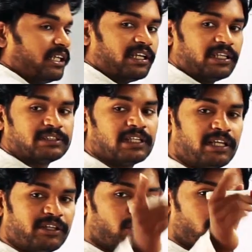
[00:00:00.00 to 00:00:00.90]
degrees,
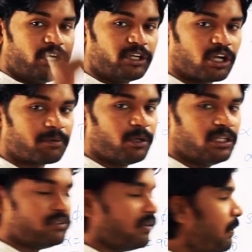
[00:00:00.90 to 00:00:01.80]
then only torque
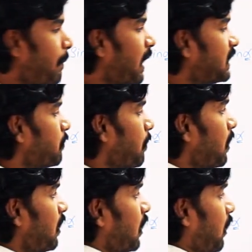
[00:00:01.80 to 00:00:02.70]
produced will be
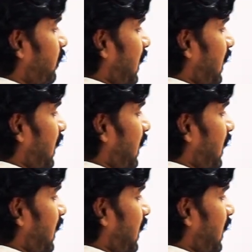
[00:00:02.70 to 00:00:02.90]
maximum. Now